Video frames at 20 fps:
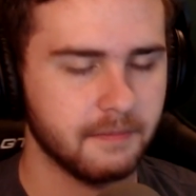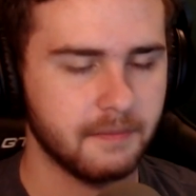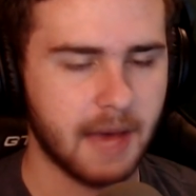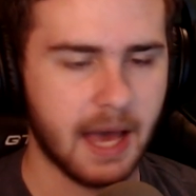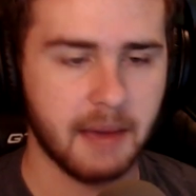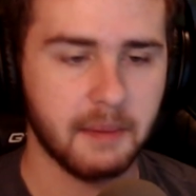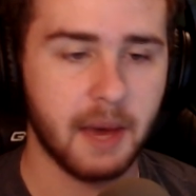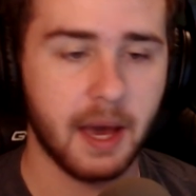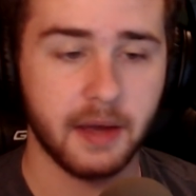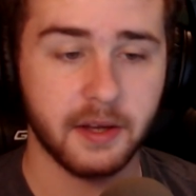
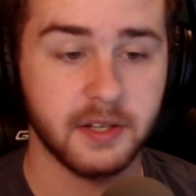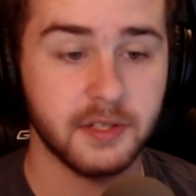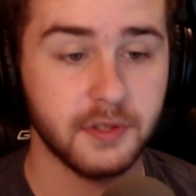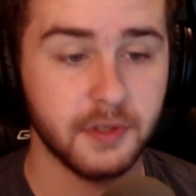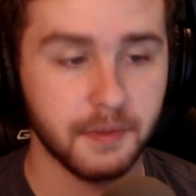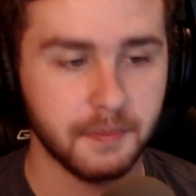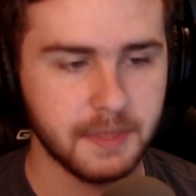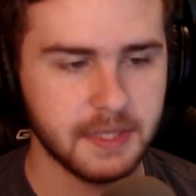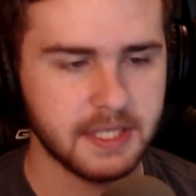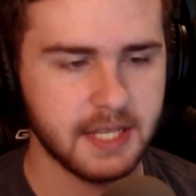I'd
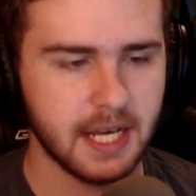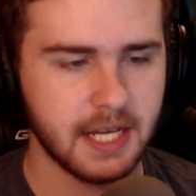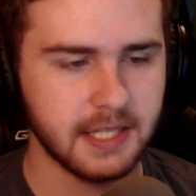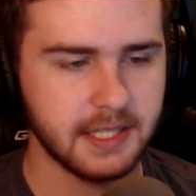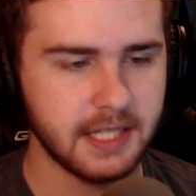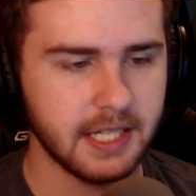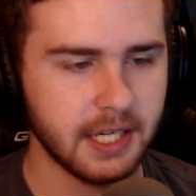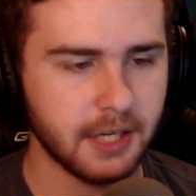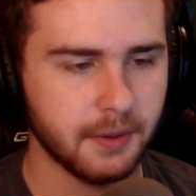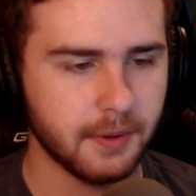assume besides
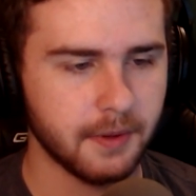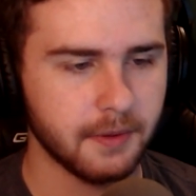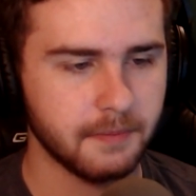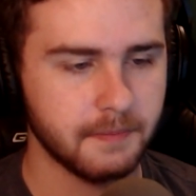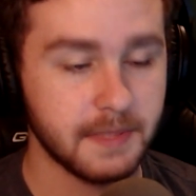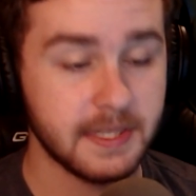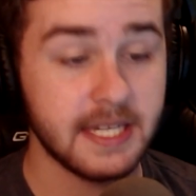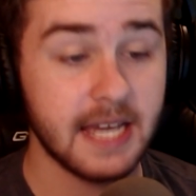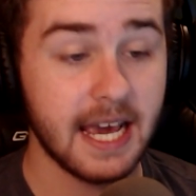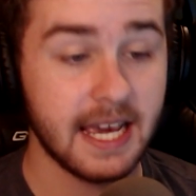Dio
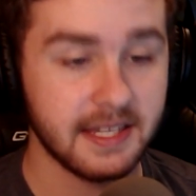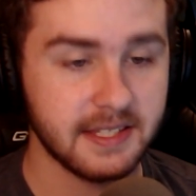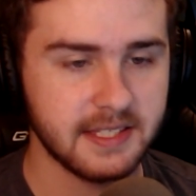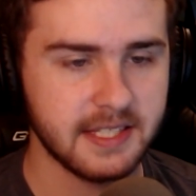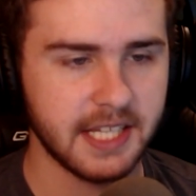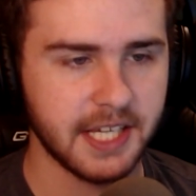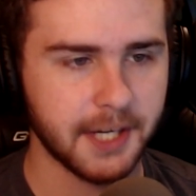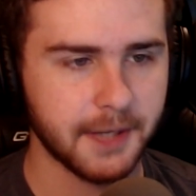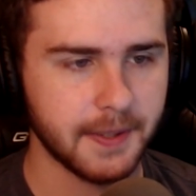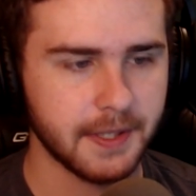
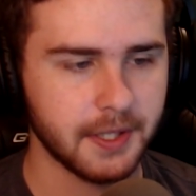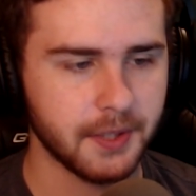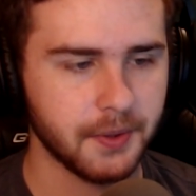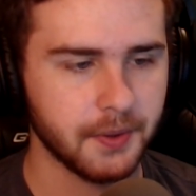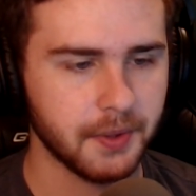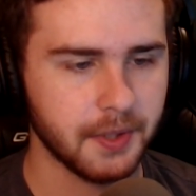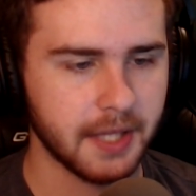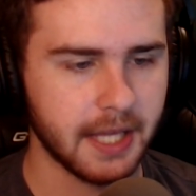and the old